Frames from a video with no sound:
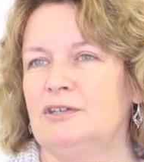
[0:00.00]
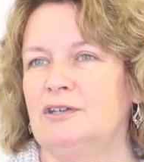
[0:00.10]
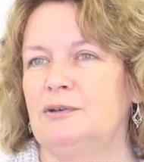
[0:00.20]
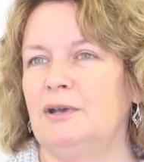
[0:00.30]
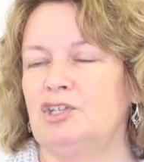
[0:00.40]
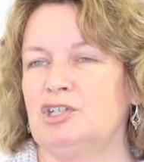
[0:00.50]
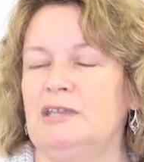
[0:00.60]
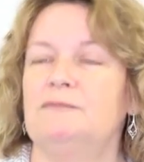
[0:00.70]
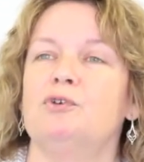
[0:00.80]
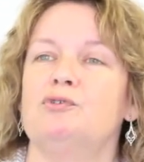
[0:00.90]
to
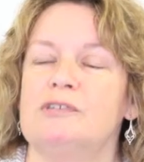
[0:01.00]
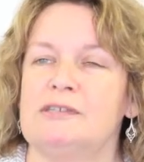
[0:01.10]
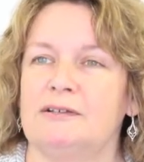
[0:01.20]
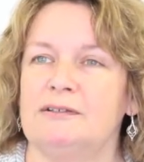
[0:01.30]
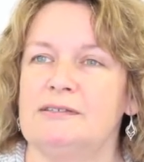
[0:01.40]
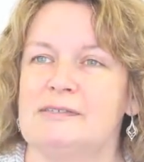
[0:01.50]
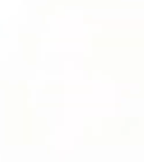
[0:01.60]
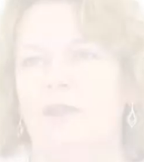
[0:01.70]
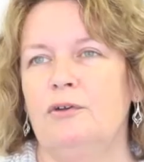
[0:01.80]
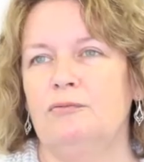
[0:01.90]
achieve good results.